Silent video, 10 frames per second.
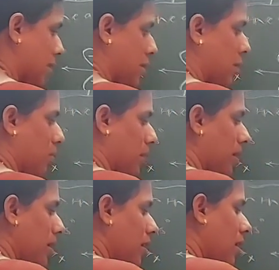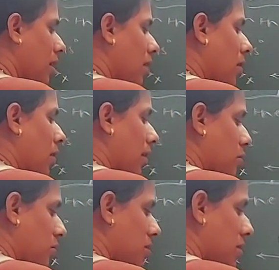actually
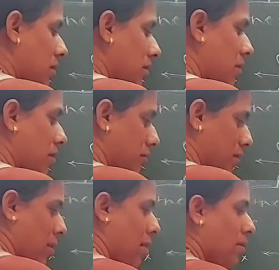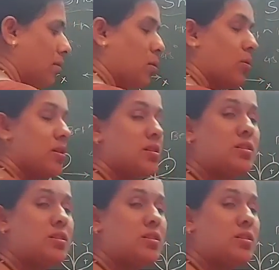nucleus is a positive charge,